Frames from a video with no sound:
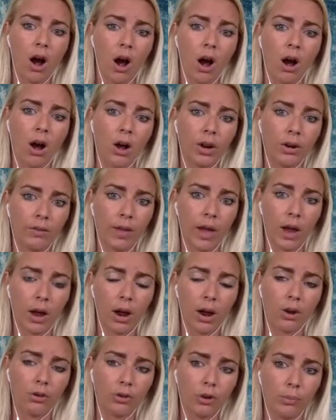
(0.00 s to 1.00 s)

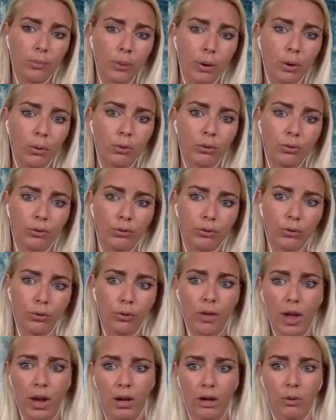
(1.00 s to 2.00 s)
on your boat so
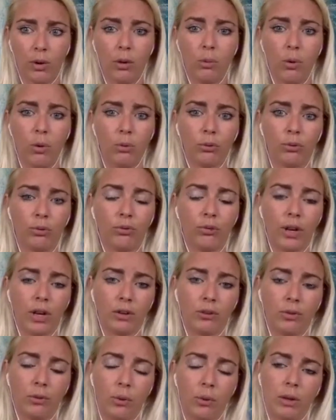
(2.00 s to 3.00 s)
that it won't
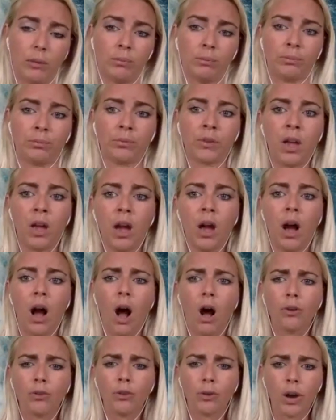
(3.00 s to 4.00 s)
stick to it.
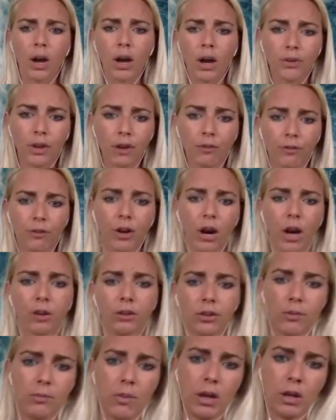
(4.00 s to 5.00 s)
Also, guys, I forgot
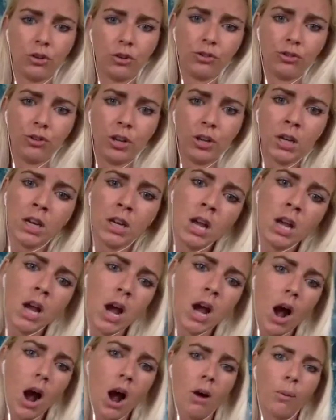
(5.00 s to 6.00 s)
to mention
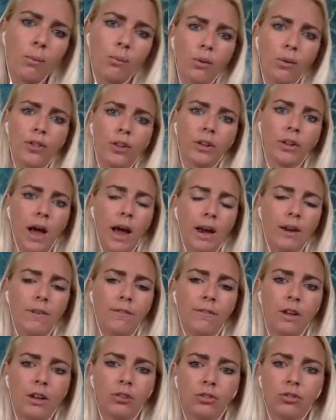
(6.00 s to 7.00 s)
with the
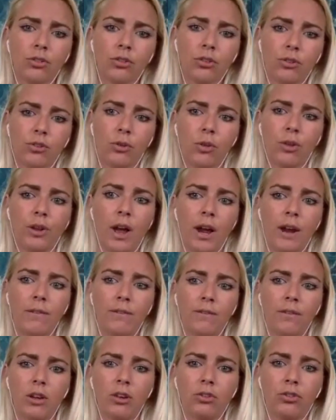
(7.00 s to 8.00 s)
lionfish. So the
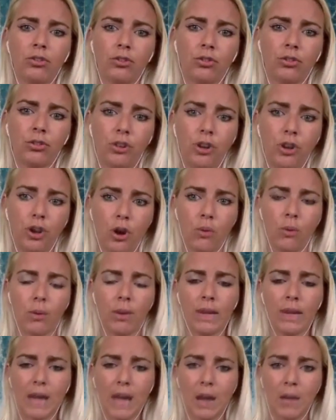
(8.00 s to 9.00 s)
lionfish, you know, when
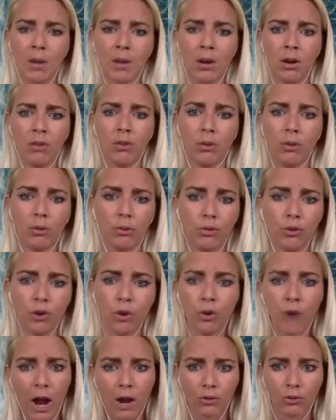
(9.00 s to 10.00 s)
they came here, there was
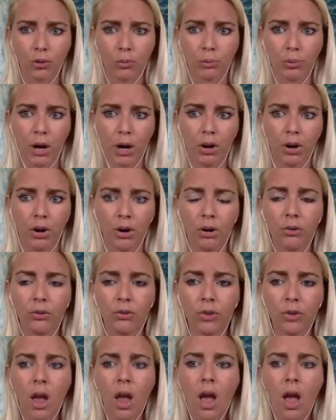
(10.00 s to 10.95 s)
no natural predators.